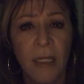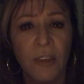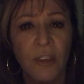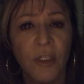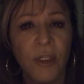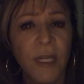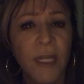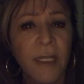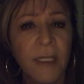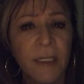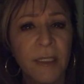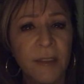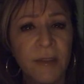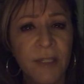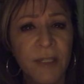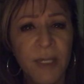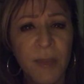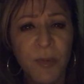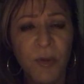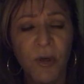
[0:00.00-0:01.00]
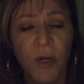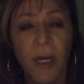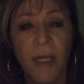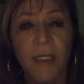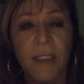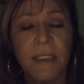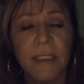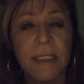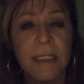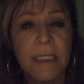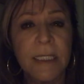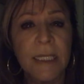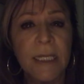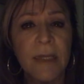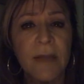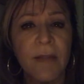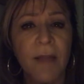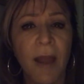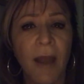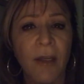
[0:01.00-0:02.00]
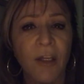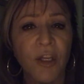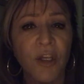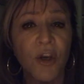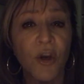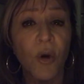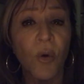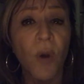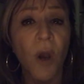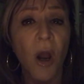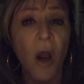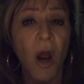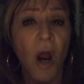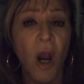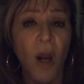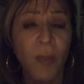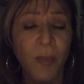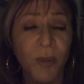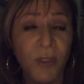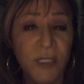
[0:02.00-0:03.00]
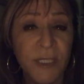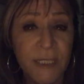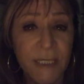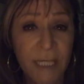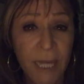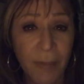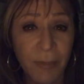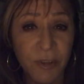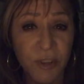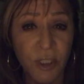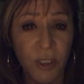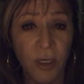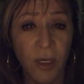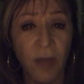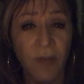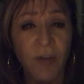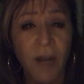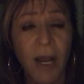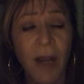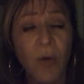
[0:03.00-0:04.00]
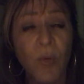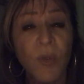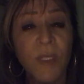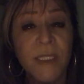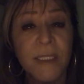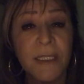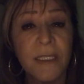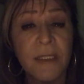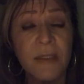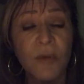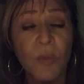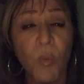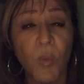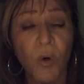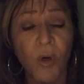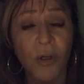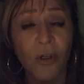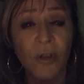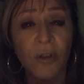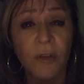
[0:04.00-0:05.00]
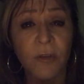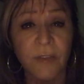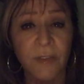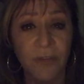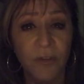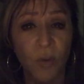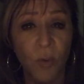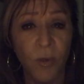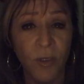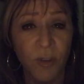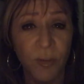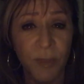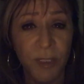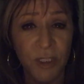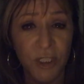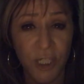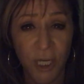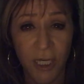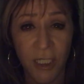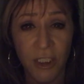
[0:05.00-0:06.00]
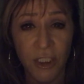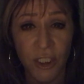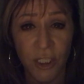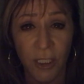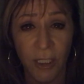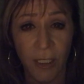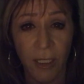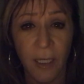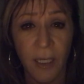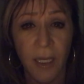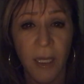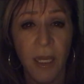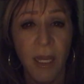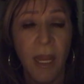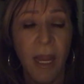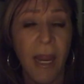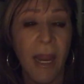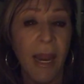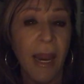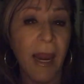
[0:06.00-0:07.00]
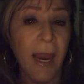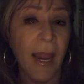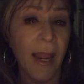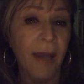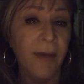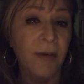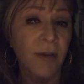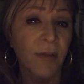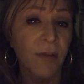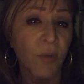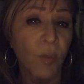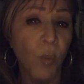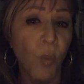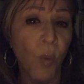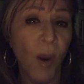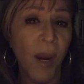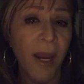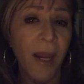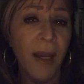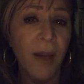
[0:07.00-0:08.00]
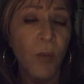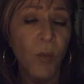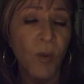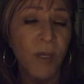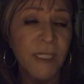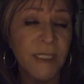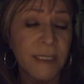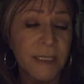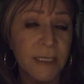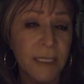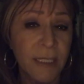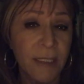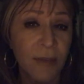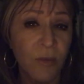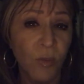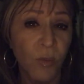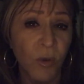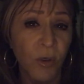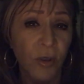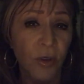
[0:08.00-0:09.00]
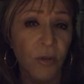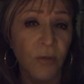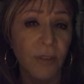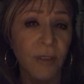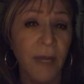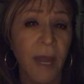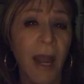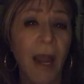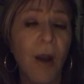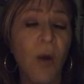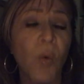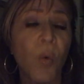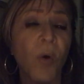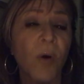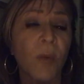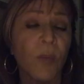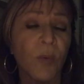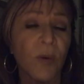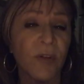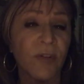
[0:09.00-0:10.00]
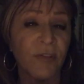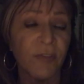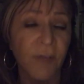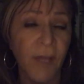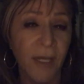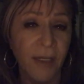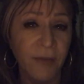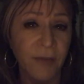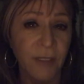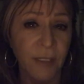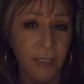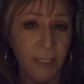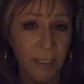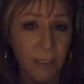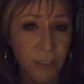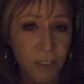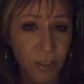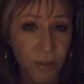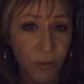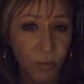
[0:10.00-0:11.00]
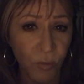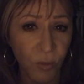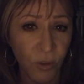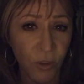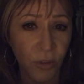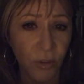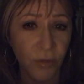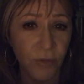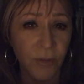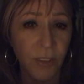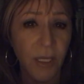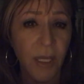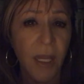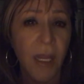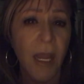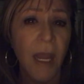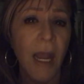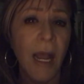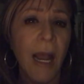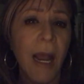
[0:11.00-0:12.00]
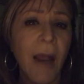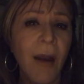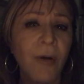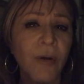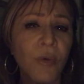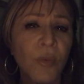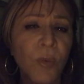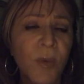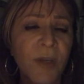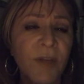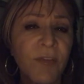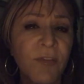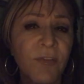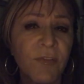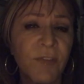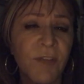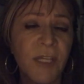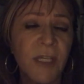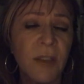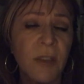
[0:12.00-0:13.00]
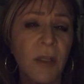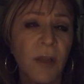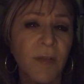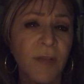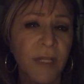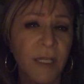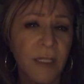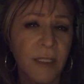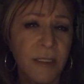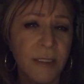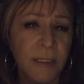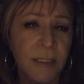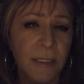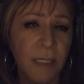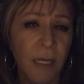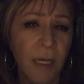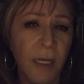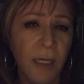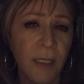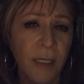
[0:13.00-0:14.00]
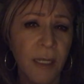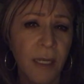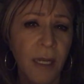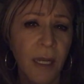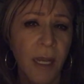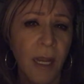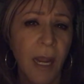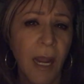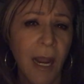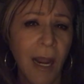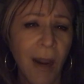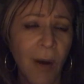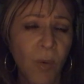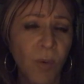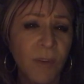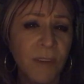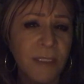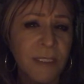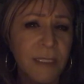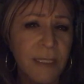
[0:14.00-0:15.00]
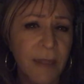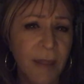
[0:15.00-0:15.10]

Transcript: looking at it deeper, I could see that, you know, our perception of how we see the world is going to be changing and the way we see the world and how we're reflecting into the world. How do we feel on the inside? How is